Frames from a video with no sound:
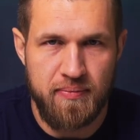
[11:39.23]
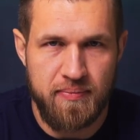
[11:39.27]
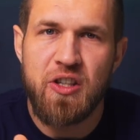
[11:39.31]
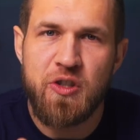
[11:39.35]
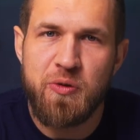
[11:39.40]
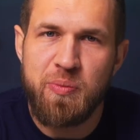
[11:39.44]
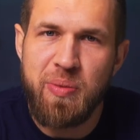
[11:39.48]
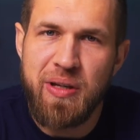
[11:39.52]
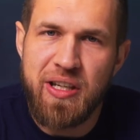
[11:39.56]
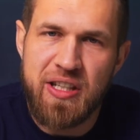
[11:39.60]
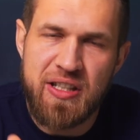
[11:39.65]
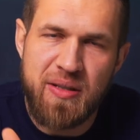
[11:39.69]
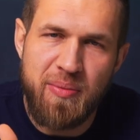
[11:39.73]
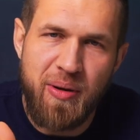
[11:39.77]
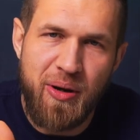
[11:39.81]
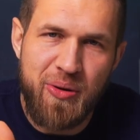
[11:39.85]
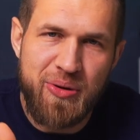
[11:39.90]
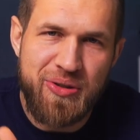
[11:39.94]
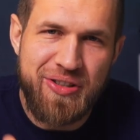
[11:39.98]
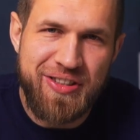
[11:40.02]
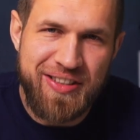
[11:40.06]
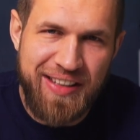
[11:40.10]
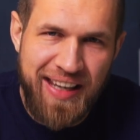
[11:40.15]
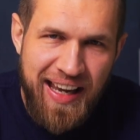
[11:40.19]
It speaks
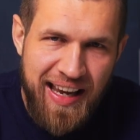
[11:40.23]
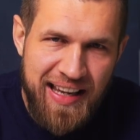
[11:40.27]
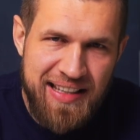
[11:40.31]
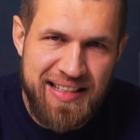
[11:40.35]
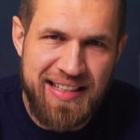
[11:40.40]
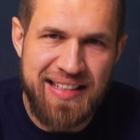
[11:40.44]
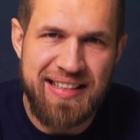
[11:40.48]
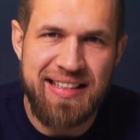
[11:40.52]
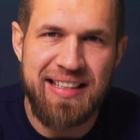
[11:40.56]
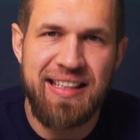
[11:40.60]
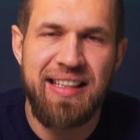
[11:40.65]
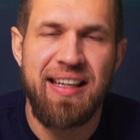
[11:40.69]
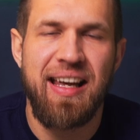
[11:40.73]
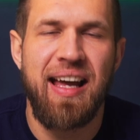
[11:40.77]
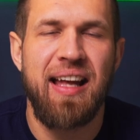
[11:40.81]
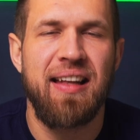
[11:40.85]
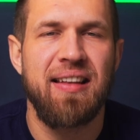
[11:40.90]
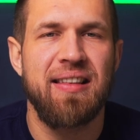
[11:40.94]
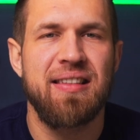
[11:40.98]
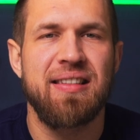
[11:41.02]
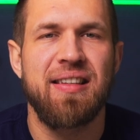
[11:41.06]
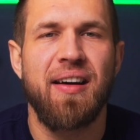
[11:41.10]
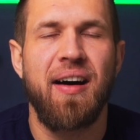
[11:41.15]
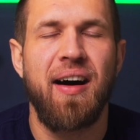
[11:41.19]
about scarcity
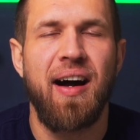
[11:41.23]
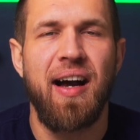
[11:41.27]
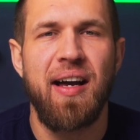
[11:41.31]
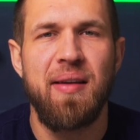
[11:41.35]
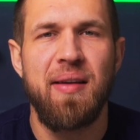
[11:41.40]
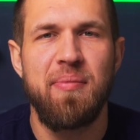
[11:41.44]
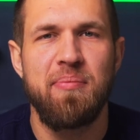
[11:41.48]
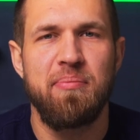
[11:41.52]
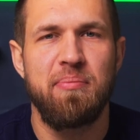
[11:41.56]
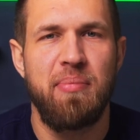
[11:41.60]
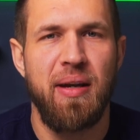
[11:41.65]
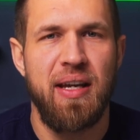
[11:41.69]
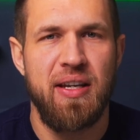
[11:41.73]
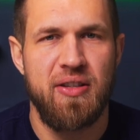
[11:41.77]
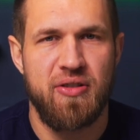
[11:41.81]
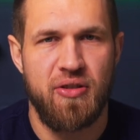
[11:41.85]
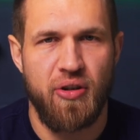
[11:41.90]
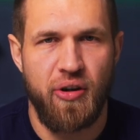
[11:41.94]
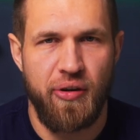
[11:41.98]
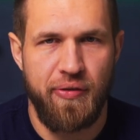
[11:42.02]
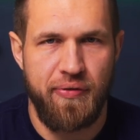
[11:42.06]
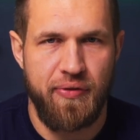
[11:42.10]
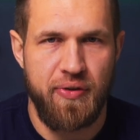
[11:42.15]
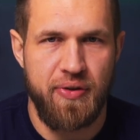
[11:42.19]
and
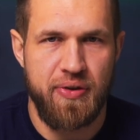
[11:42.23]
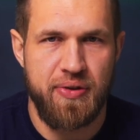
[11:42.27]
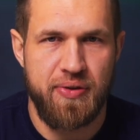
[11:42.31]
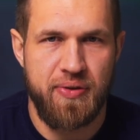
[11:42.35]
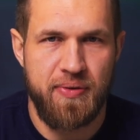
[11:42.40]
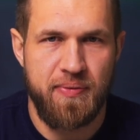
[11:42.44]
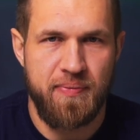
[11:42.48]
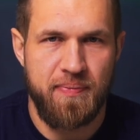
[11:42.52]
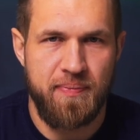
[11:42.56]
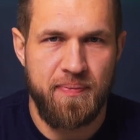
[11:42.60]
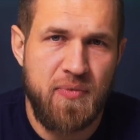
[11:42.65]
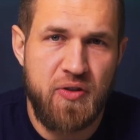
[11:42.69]
time-based offers.